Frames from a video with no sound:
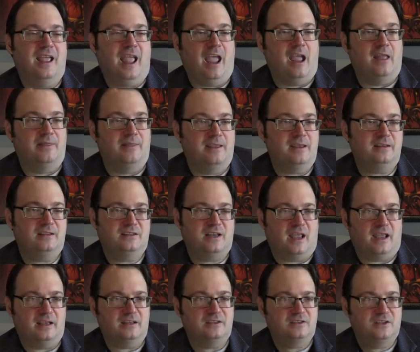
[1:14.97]
And these
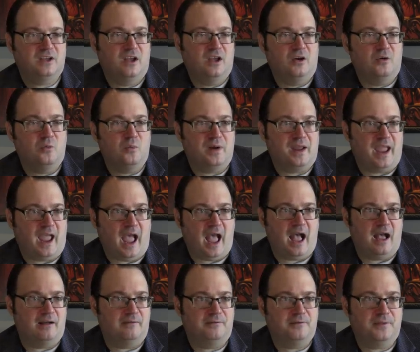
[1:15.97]
days, we
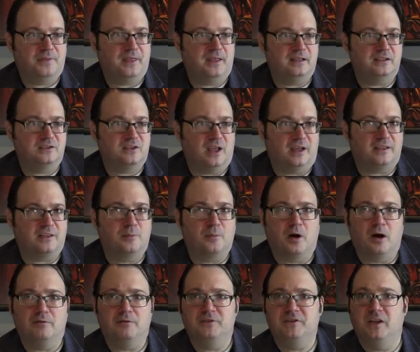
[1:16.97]
have things like the
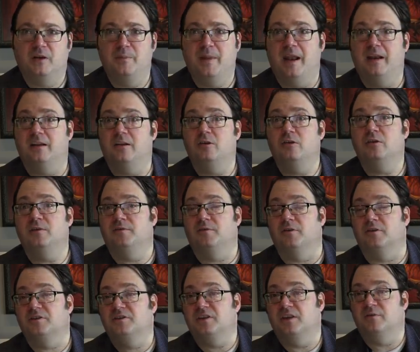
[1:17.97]
Marvel Cinematic
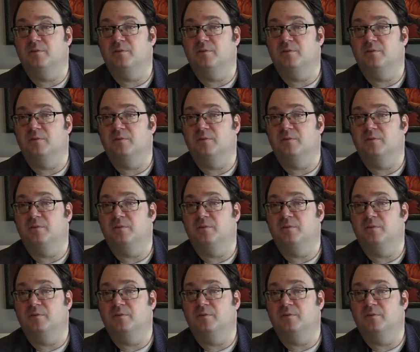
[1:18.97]
Universe,